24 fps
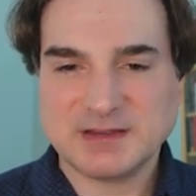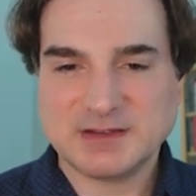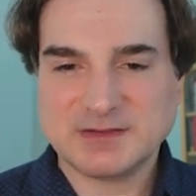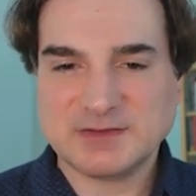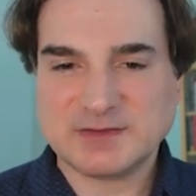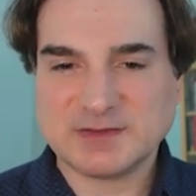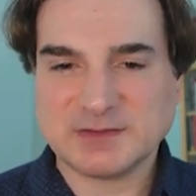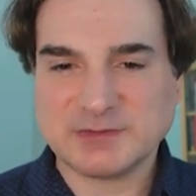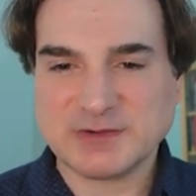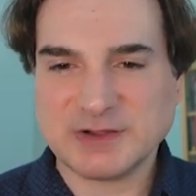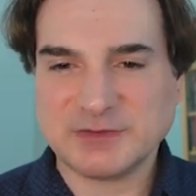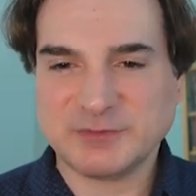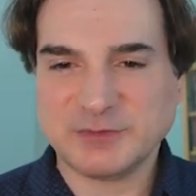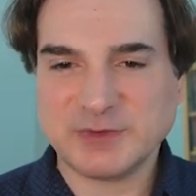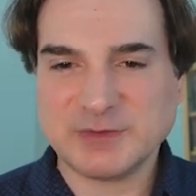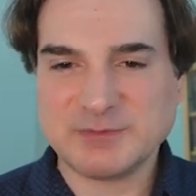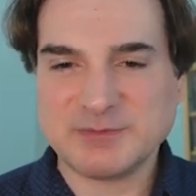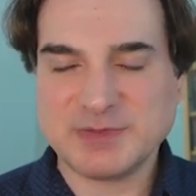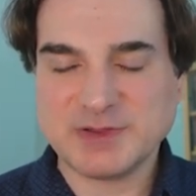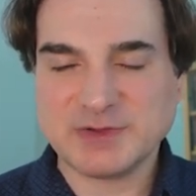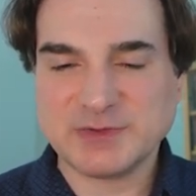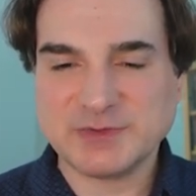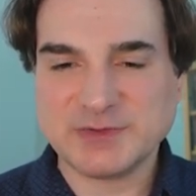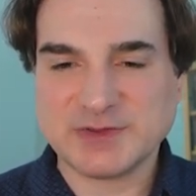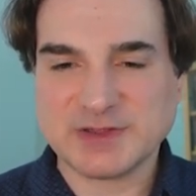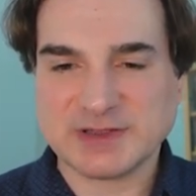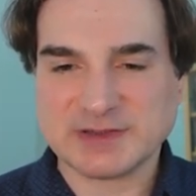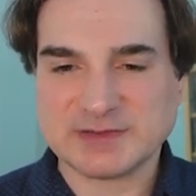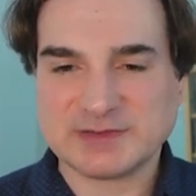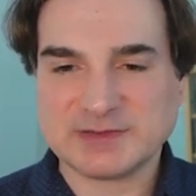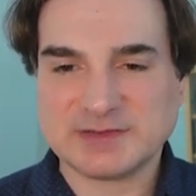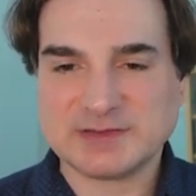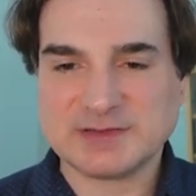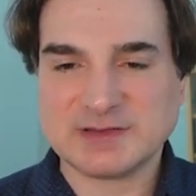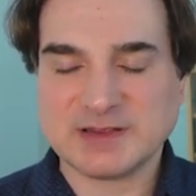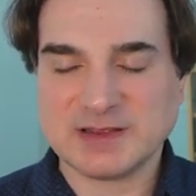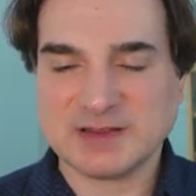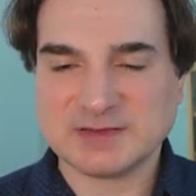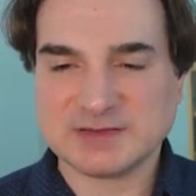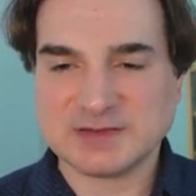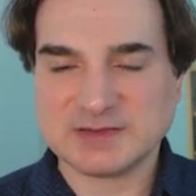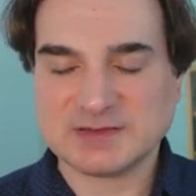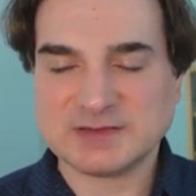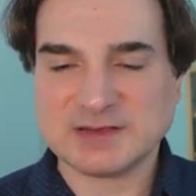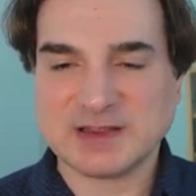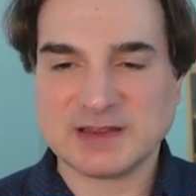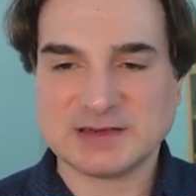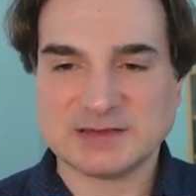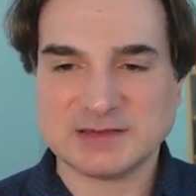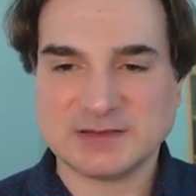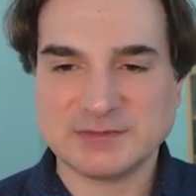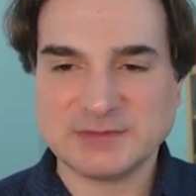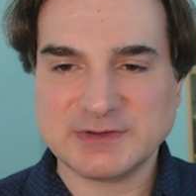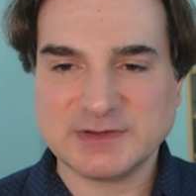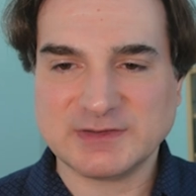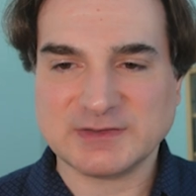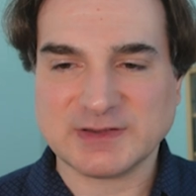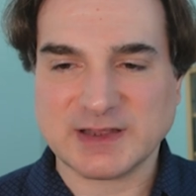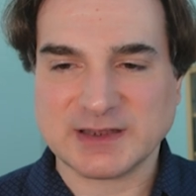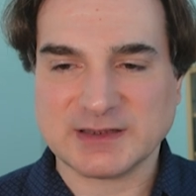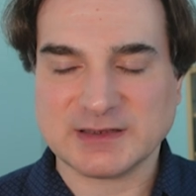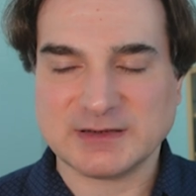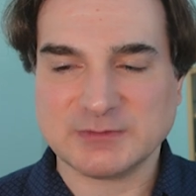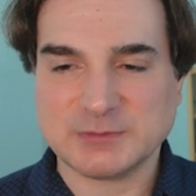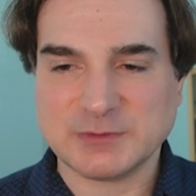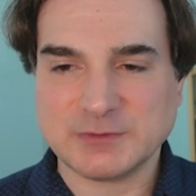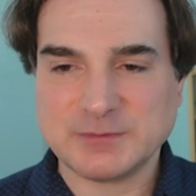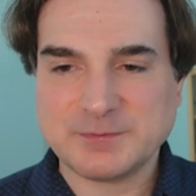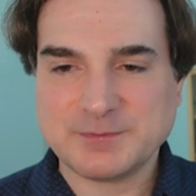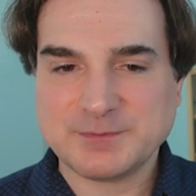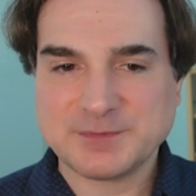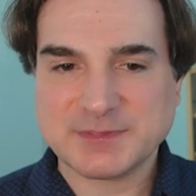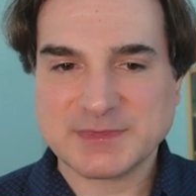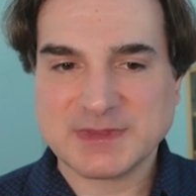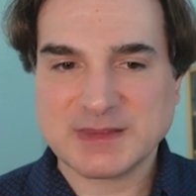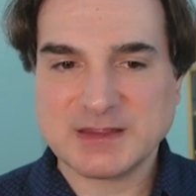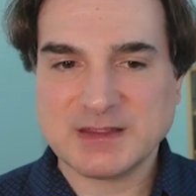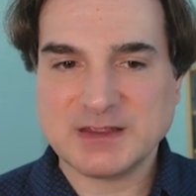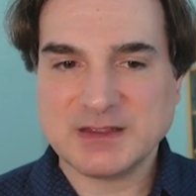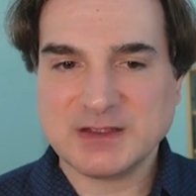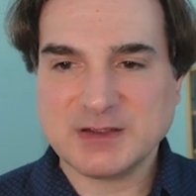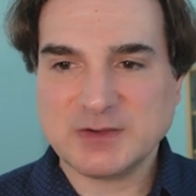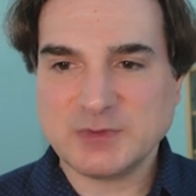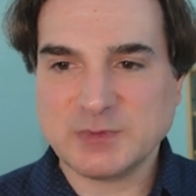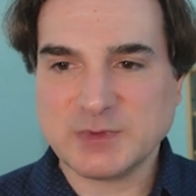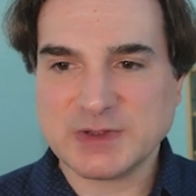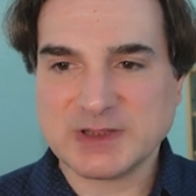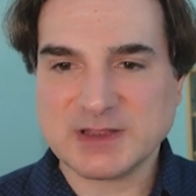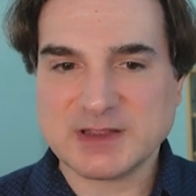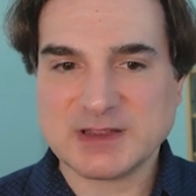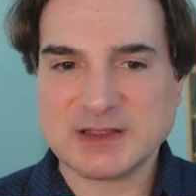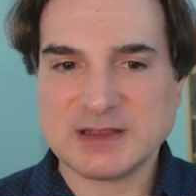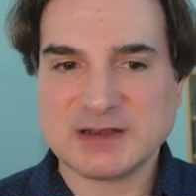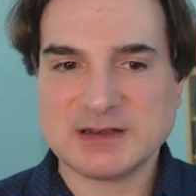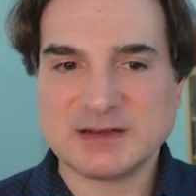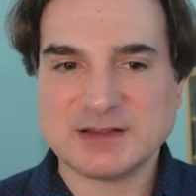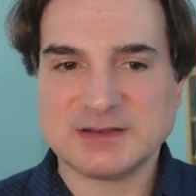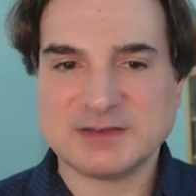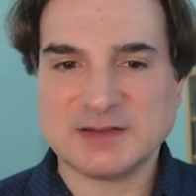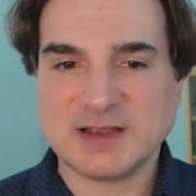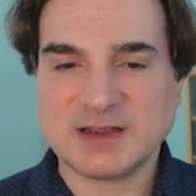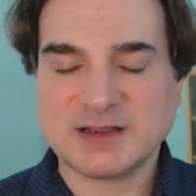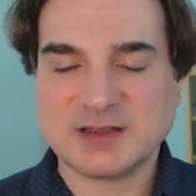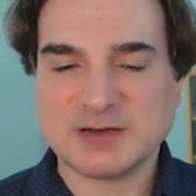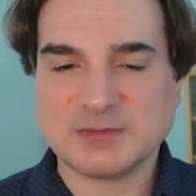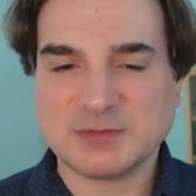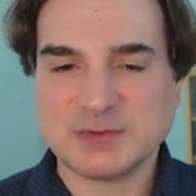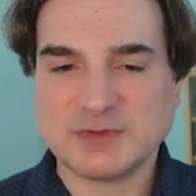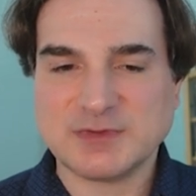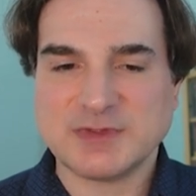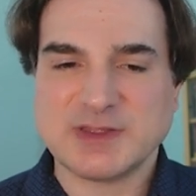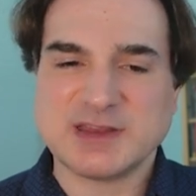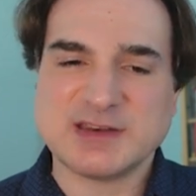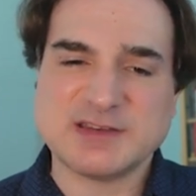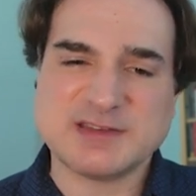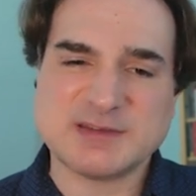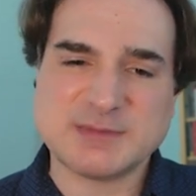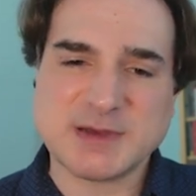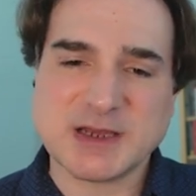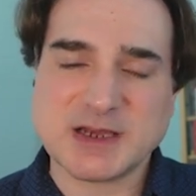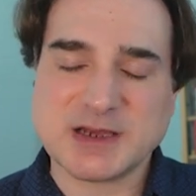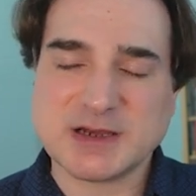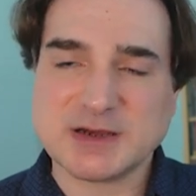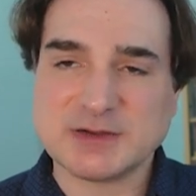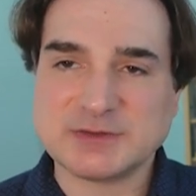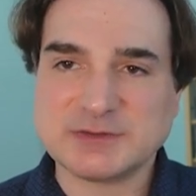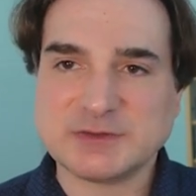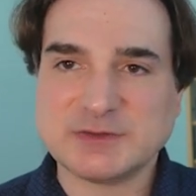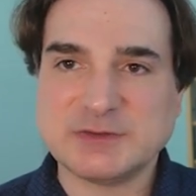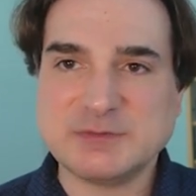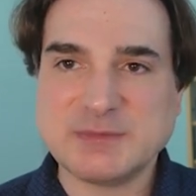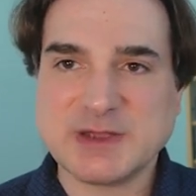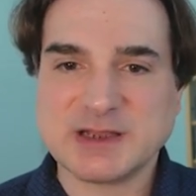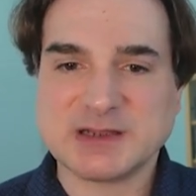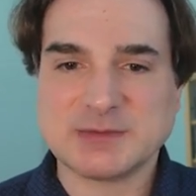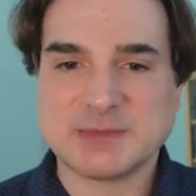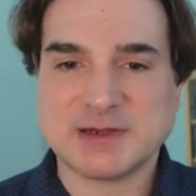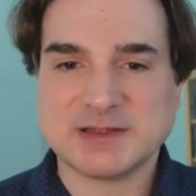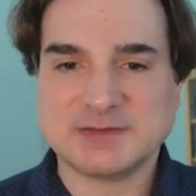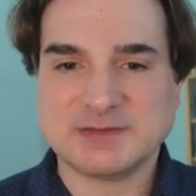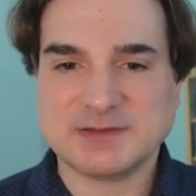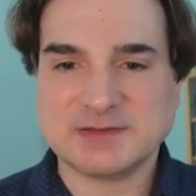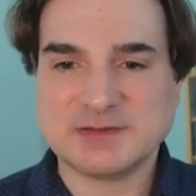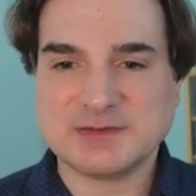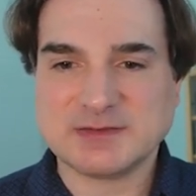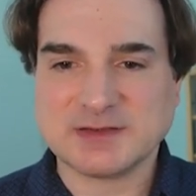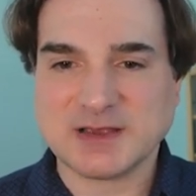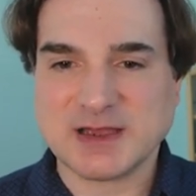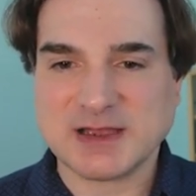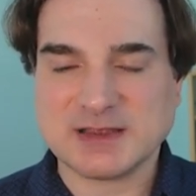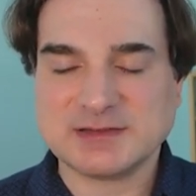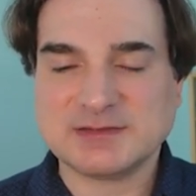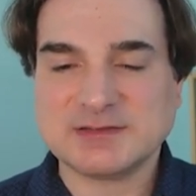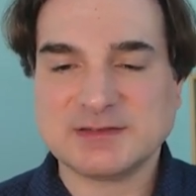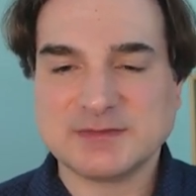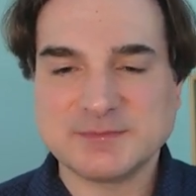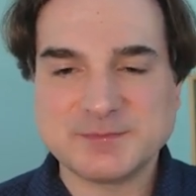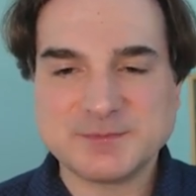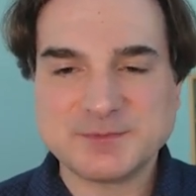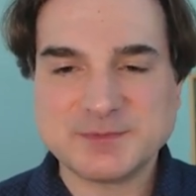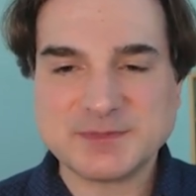So if we build this as a standalone executable, we can get an executable that is about two megabytes in size.